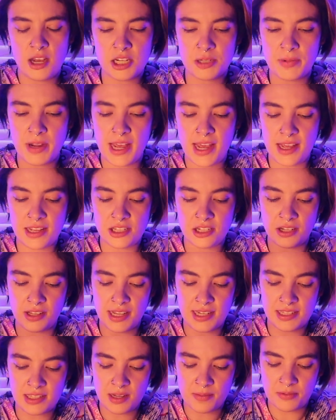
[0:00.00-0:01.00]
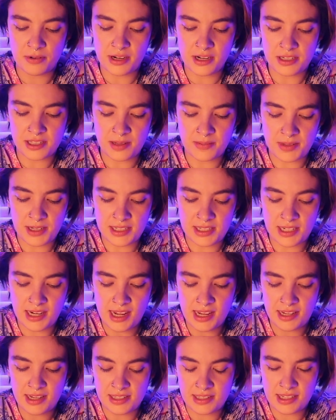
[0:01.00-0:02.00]
my hands are like slippery or something
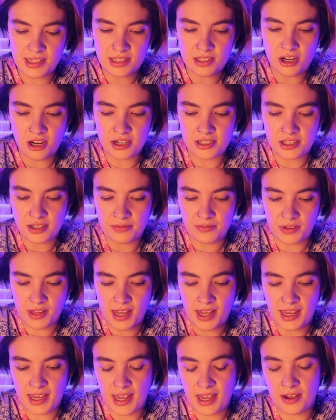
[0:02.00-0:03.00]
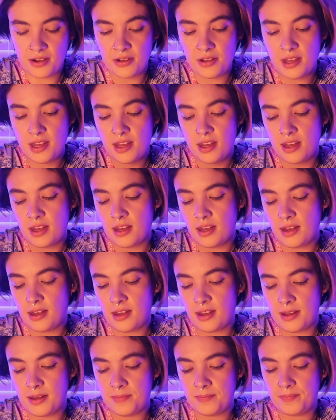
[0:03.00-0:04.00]
today because these cards are flying out.
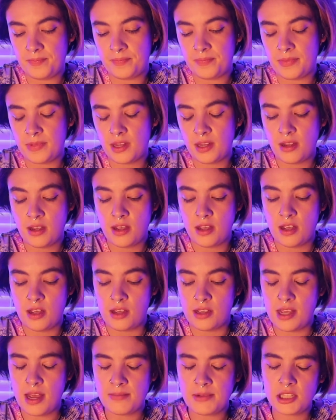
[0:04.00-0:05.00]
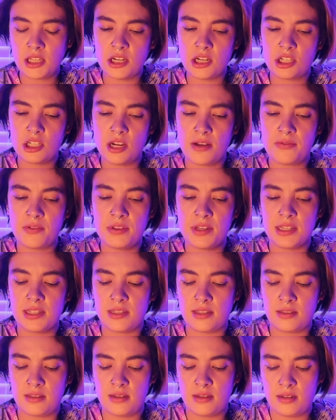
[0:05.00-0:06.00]
Yeah, I'm just going to shuffle
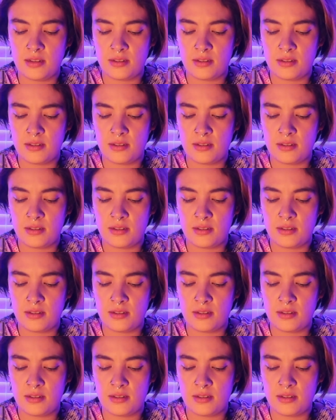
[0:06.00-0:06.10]
this